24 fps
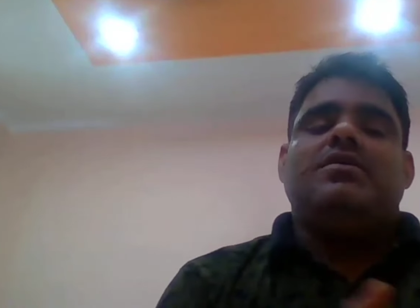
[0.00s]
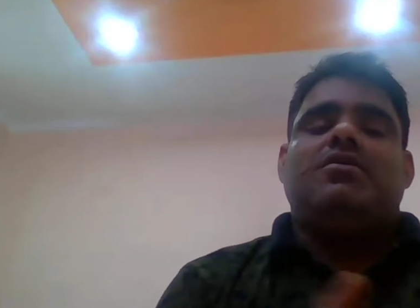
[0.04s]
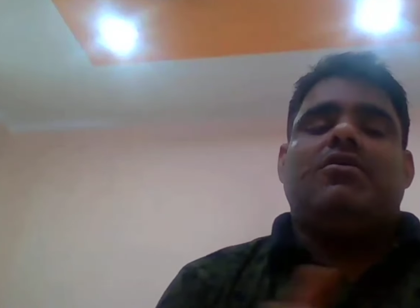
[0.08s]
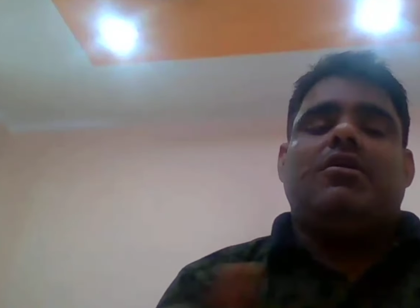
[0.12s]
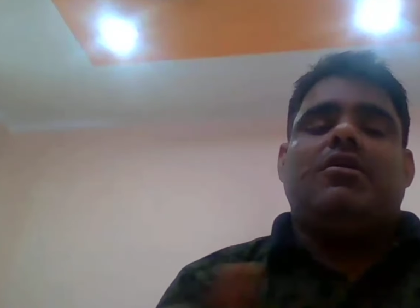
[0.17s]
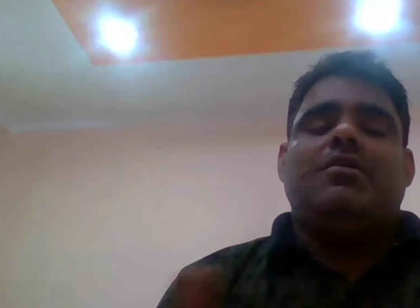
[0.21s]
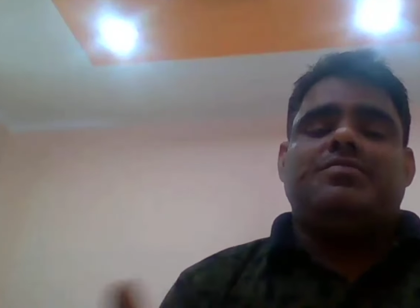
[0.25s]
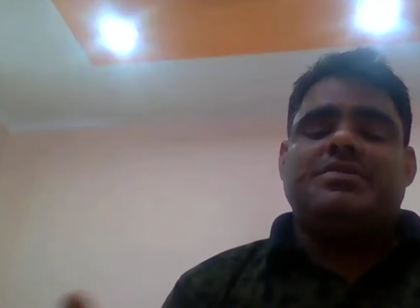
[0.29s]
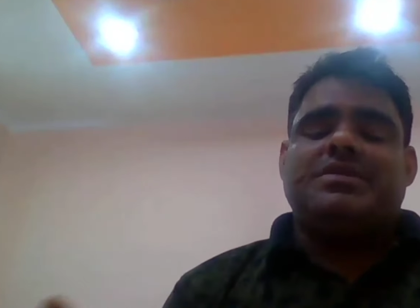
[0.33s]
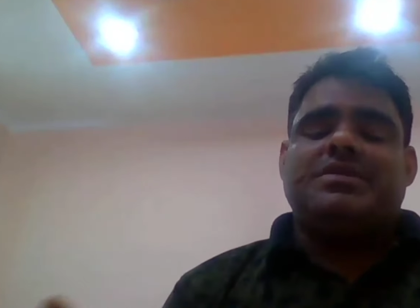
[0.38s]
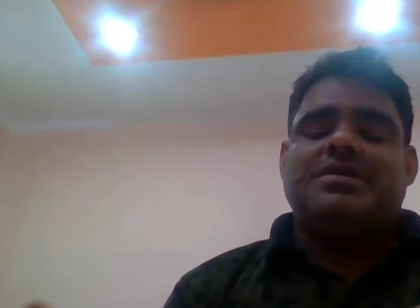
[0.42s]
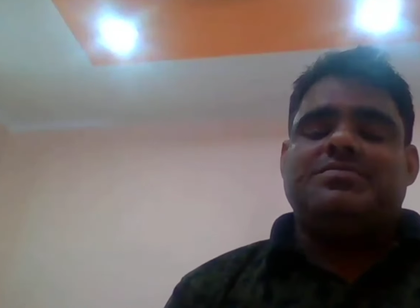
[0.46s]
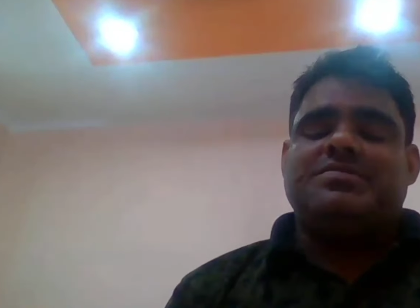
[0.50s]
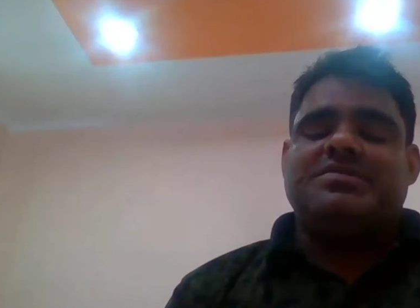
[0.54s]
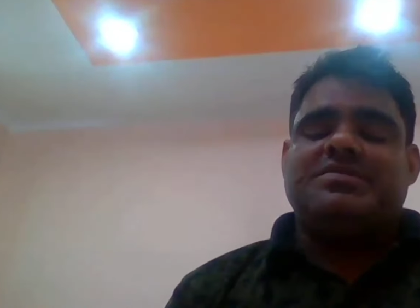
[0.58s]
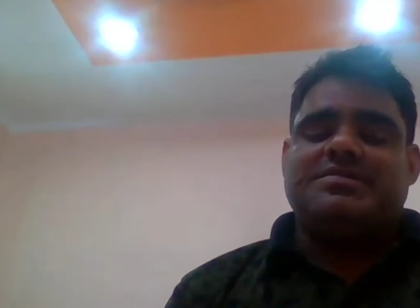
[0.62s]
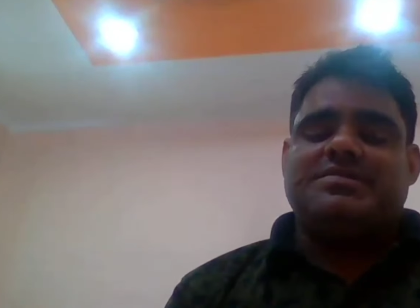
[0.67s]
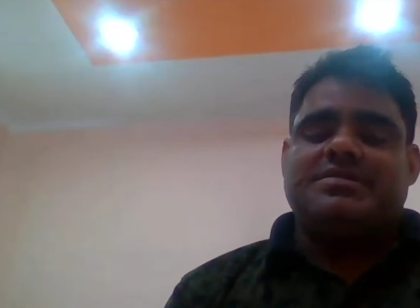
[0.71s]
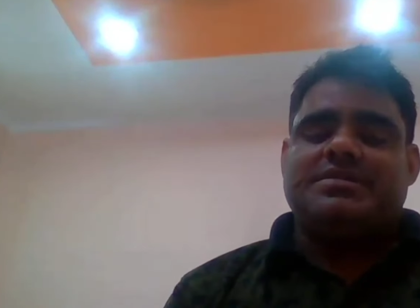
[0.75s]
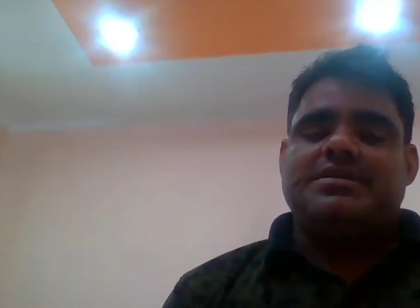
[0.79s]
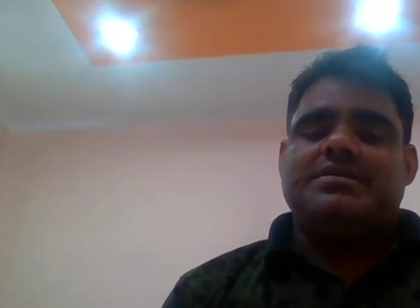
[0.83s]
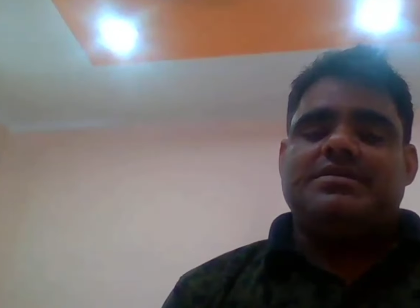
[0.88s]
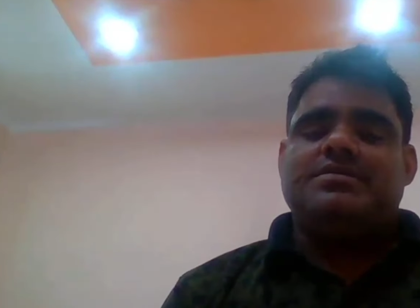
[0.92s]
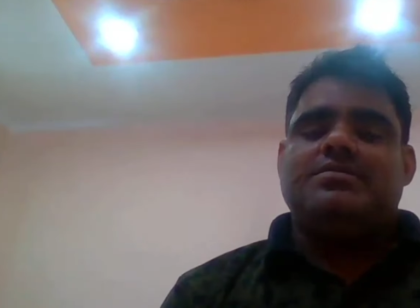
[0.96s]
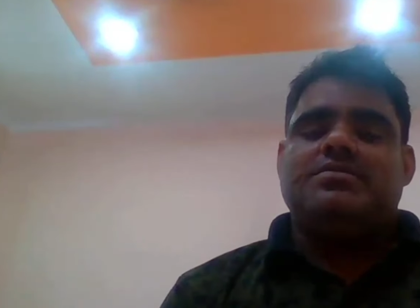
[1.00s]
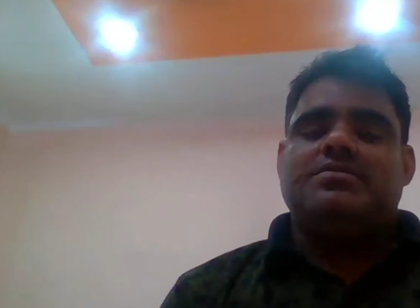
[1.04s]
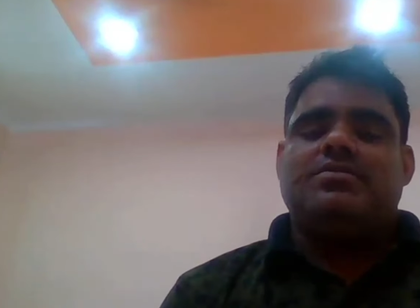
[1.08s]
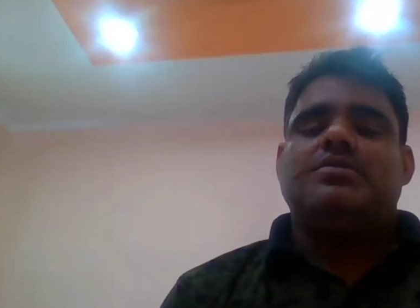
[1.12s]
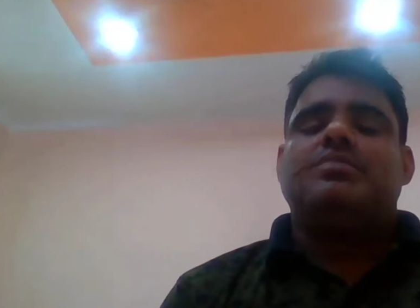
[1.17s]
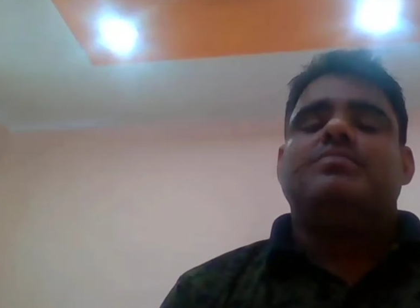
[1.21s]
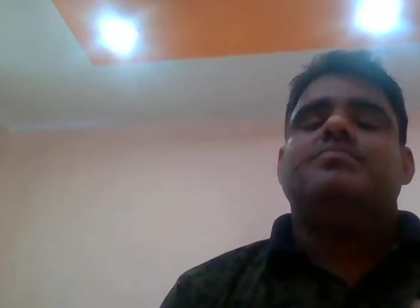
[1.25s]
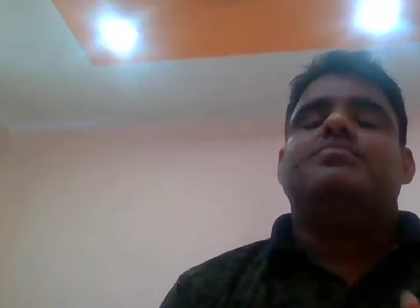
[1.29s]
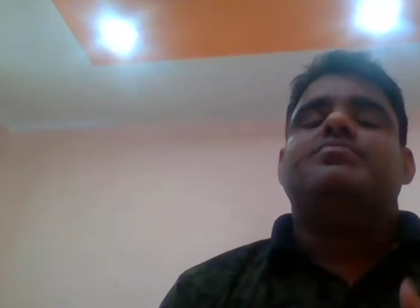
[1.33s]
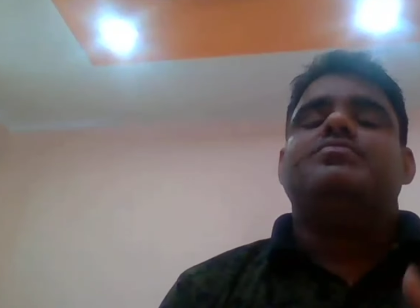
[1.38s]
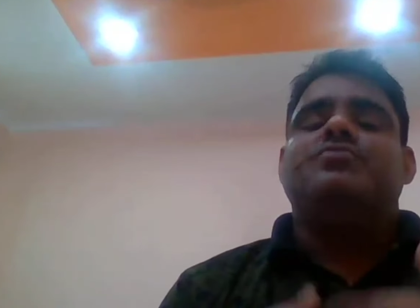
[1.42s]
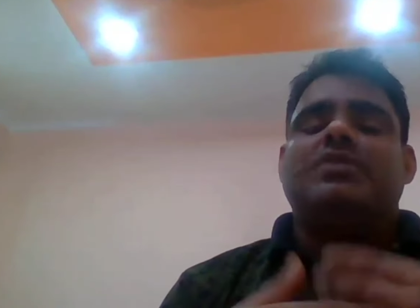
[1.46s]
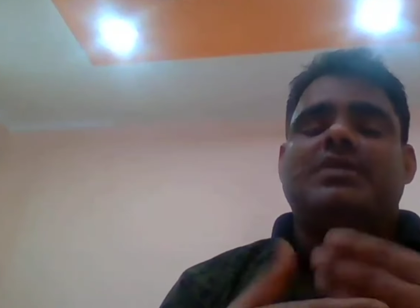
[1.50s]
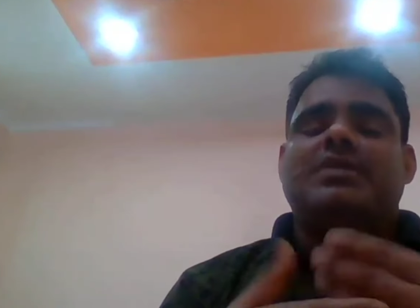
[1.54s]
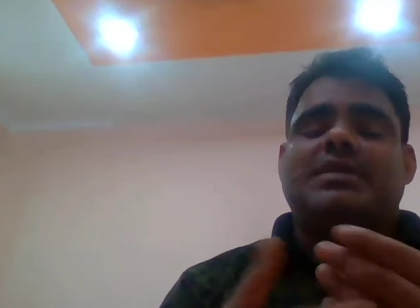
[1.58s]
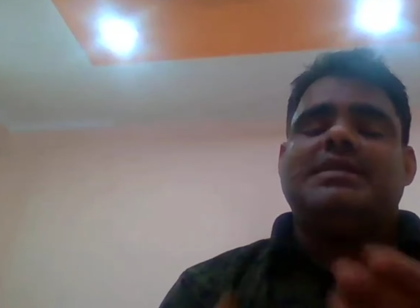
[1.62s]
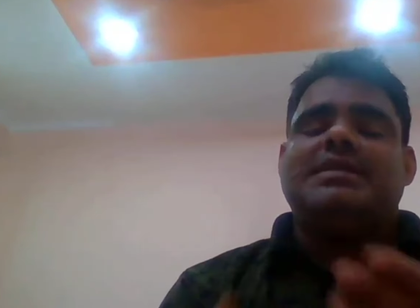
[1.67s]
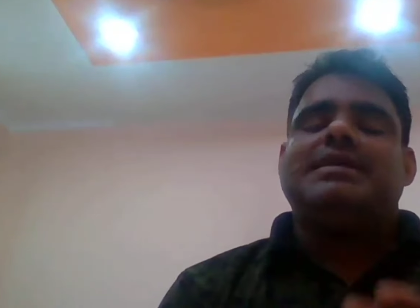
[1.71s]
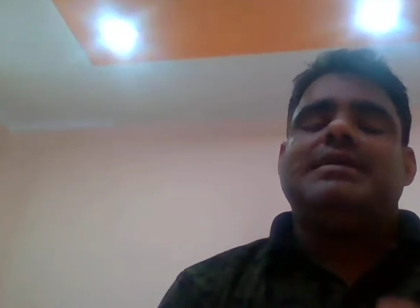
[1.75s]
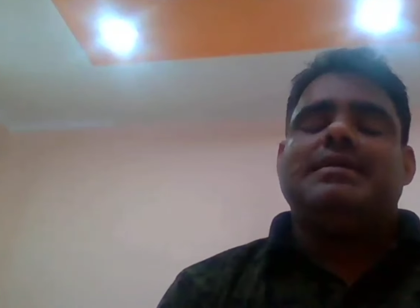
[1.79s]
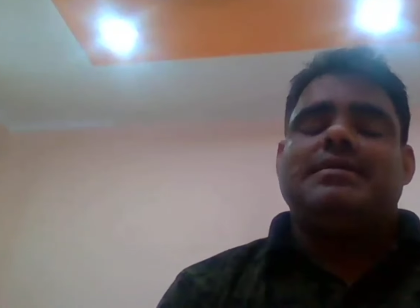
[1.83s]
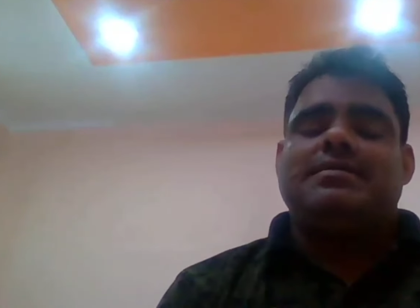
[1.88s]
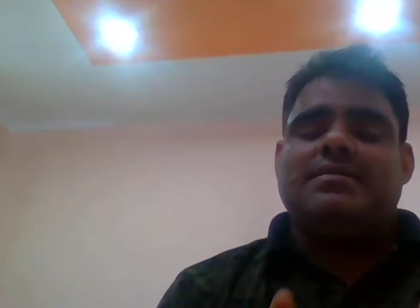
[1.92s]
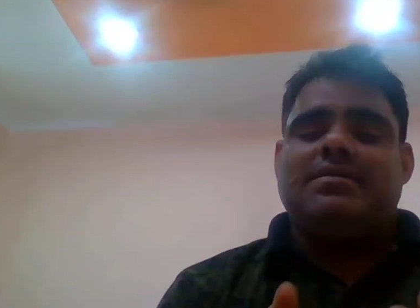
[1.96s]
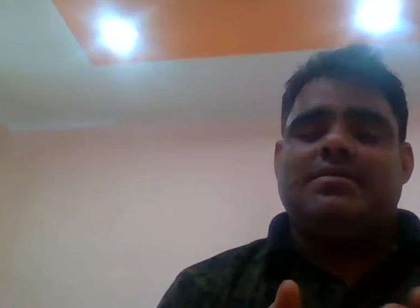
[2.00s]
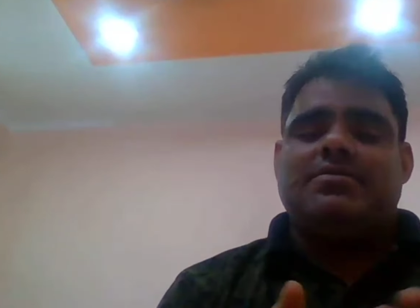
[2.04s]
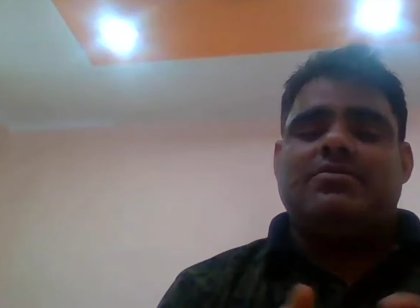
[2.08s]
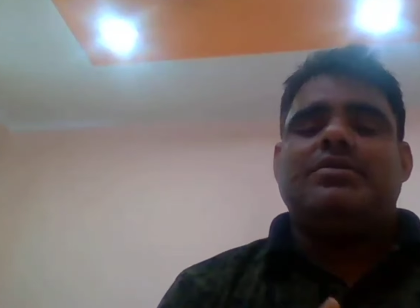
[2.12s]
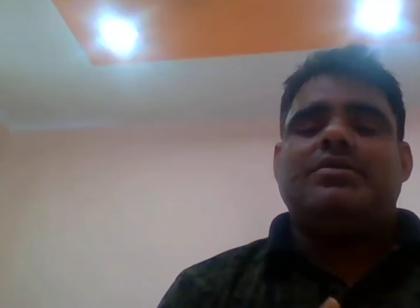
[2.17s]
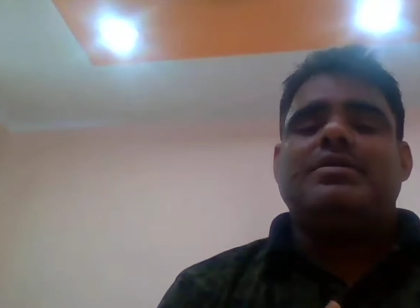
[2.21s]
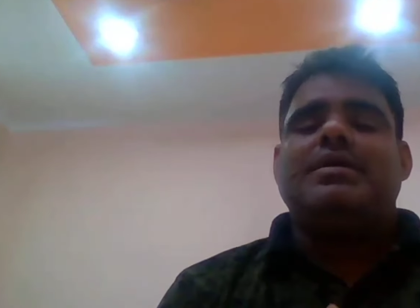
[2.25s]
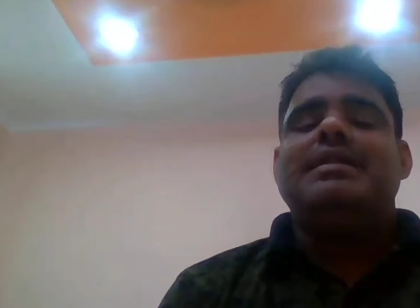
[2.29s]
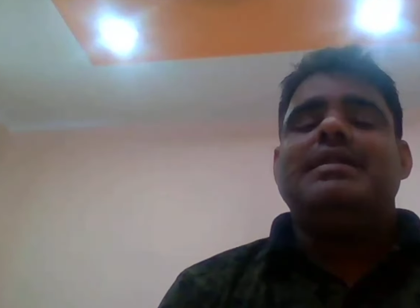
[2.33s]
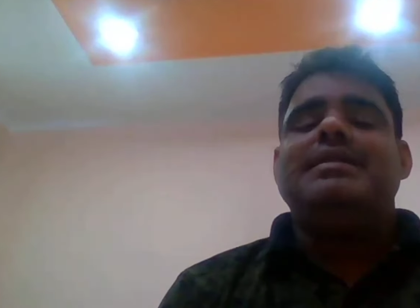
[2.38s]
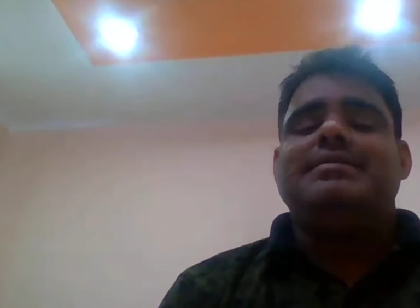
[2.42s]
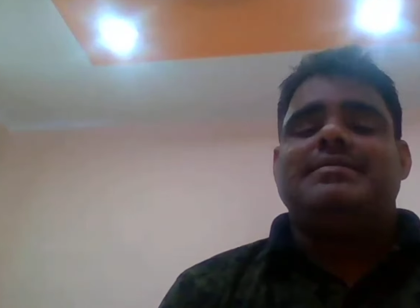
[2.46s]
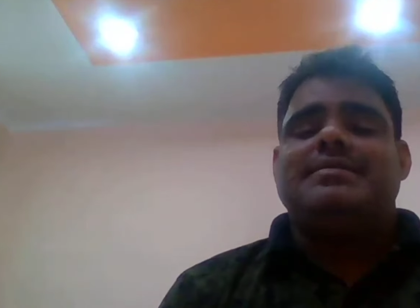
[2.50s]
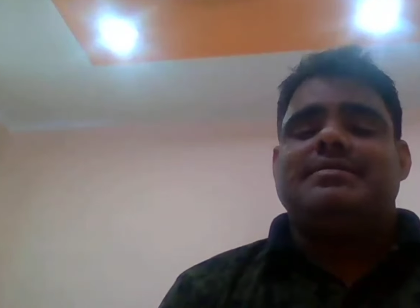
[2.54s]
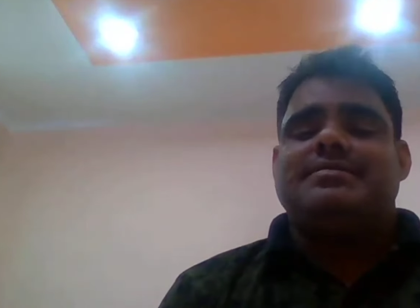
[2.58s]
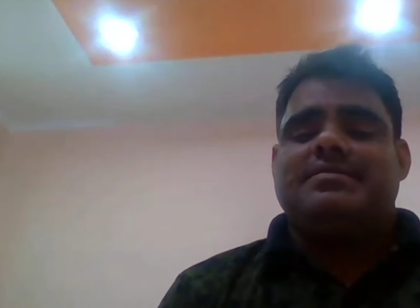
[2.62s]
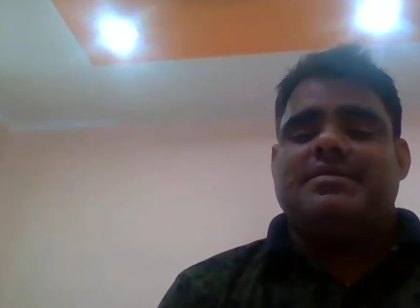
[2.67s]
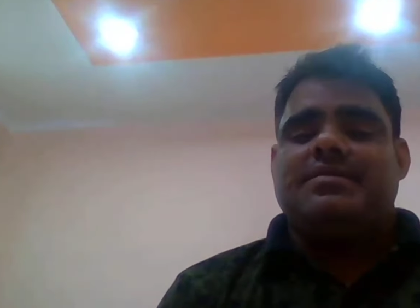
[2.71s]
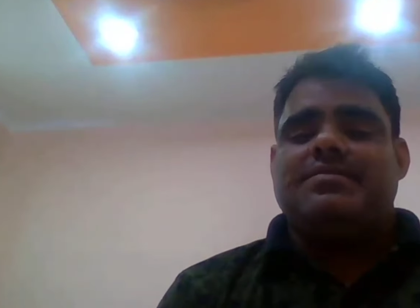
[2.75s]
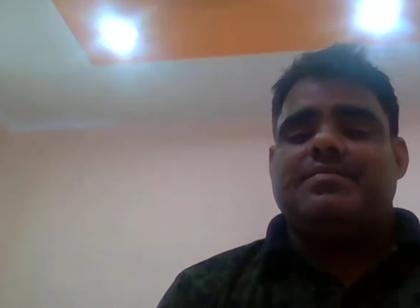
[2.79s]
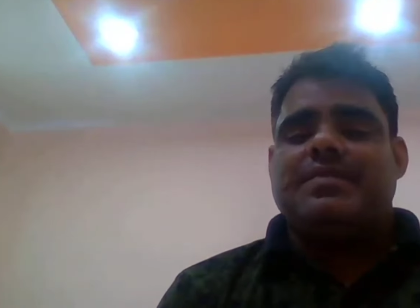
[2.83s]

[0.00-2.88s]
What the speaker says: option of 16 or 28 or anything, sir.